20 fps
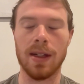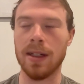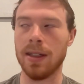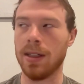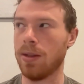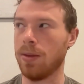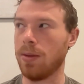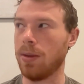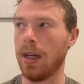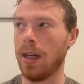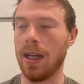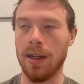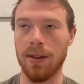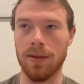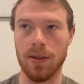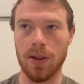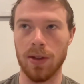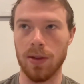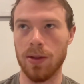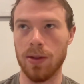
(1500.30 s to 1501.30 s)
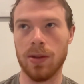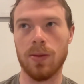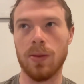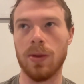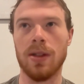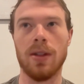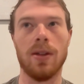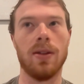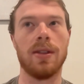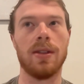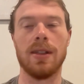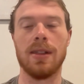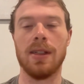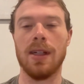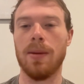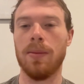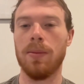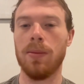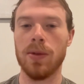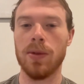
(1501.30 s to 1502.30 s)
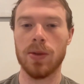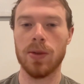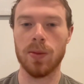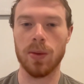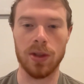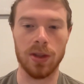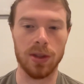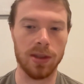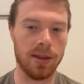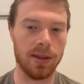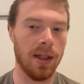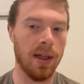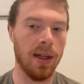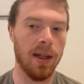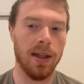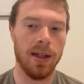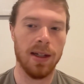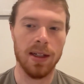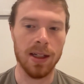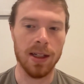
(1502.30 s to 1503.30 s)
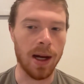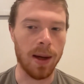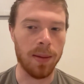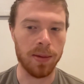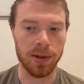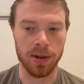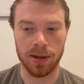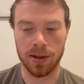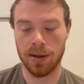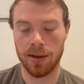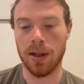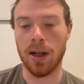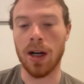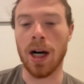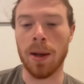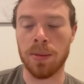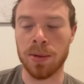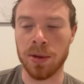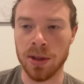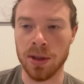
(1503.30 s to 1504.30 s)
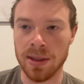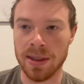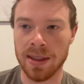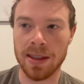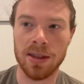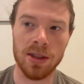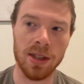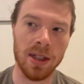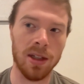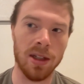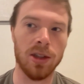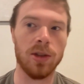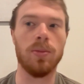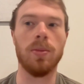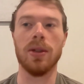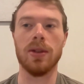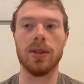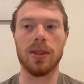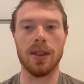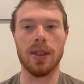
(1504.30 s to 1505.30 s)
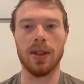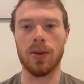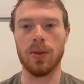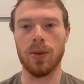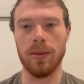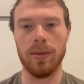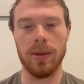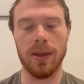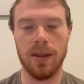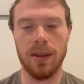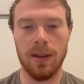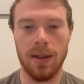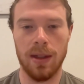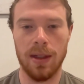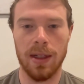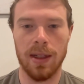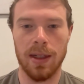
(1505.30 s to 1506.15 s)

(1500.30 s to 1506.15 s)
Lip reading: I know Avo is one of those examples, which is an options exchange built on Ribbon,